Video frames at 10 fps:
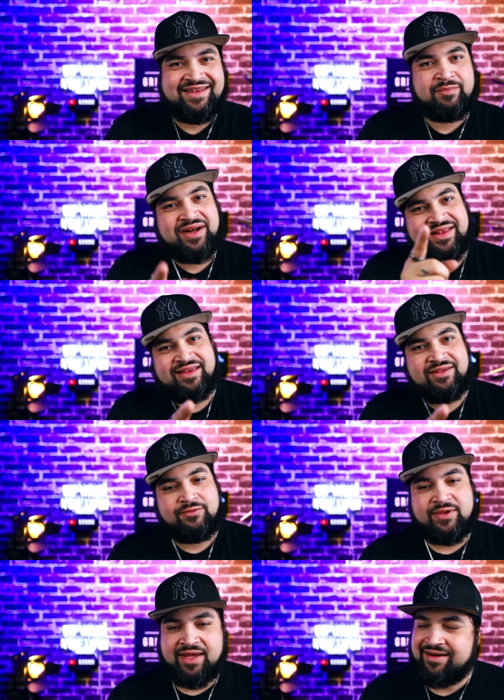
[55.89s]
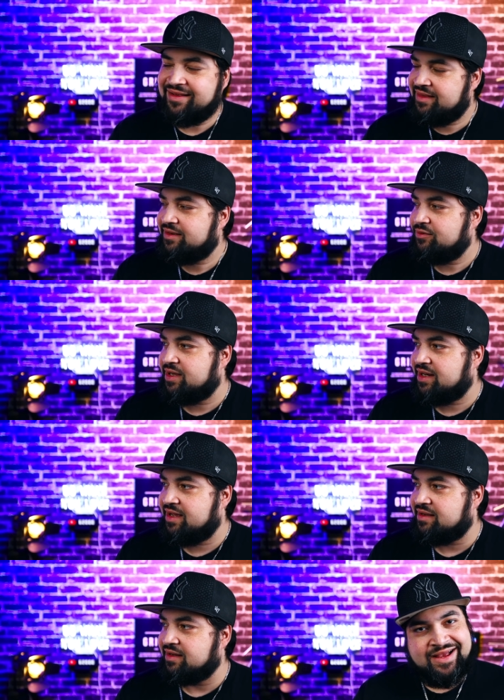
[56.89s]
it, but I think you can. I think you can
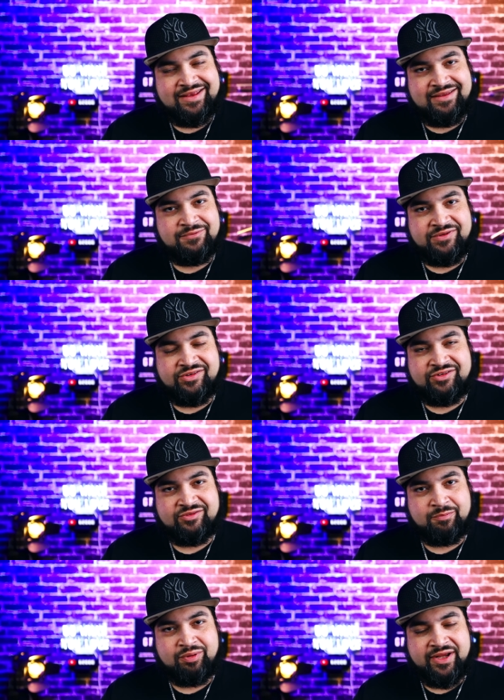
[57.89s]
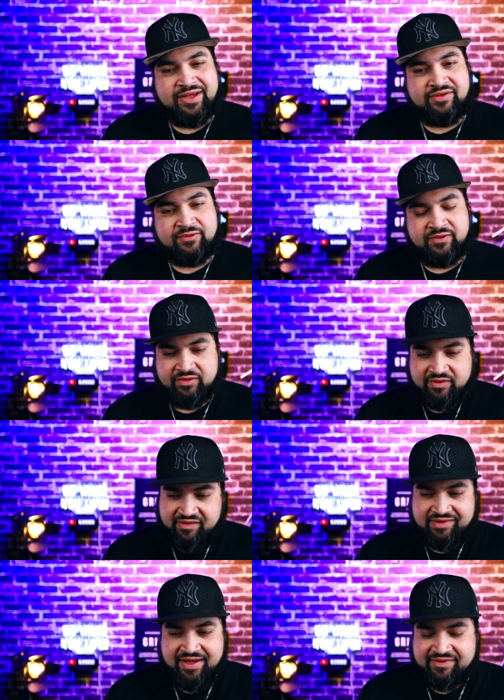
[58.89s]
hack it. I think we should just break into it. So this
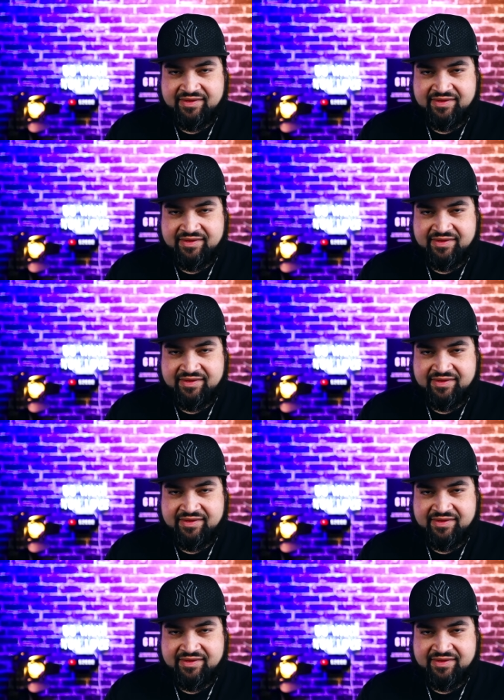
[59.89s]
is the